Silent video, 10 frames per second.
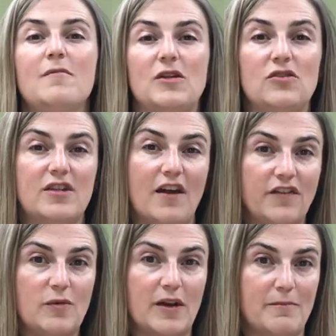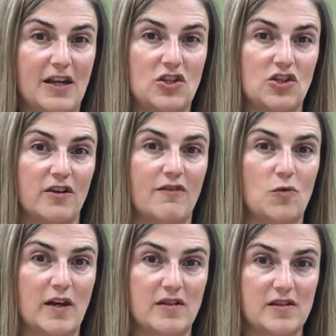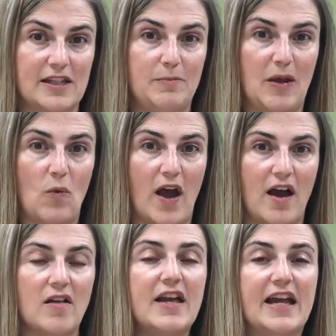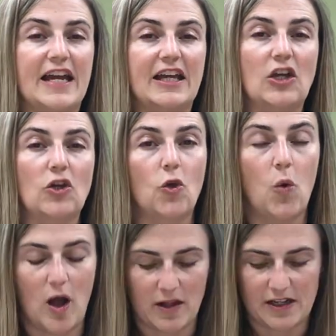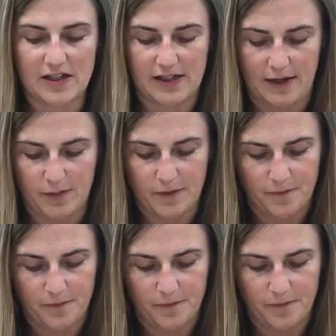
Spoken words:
But you definitely want to make sure everyone is sleeping well and getting good quality sleep.